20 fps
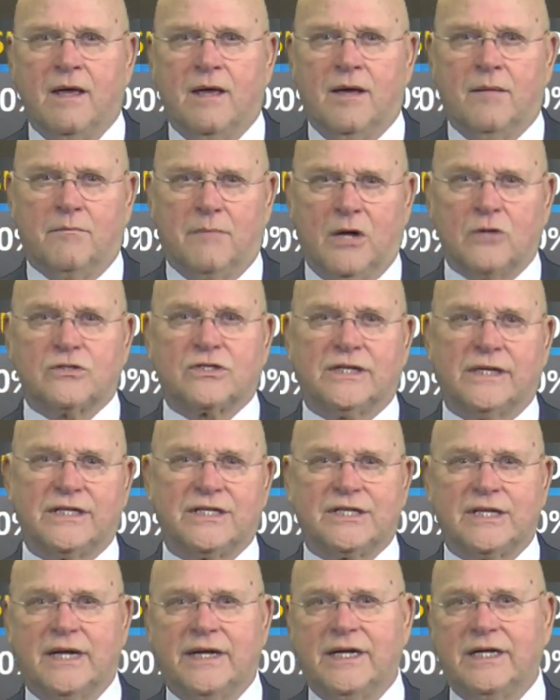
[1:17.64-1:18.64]
Mostly
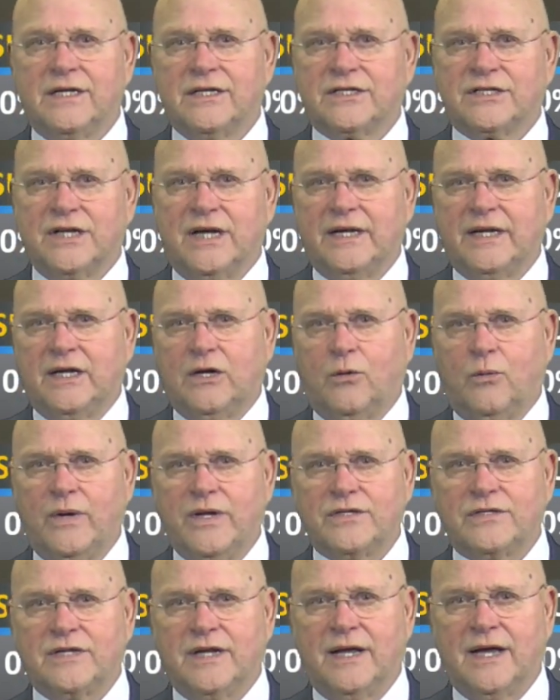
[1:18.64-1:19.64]
sunny to sunny on
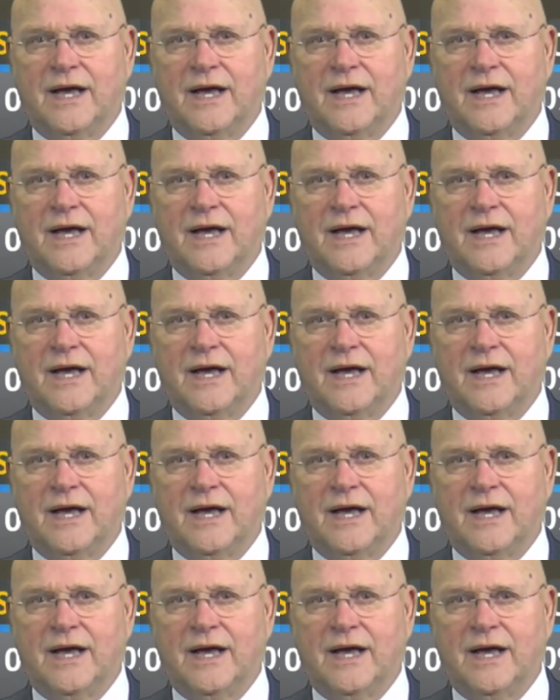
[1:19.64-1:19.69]
Wednesday,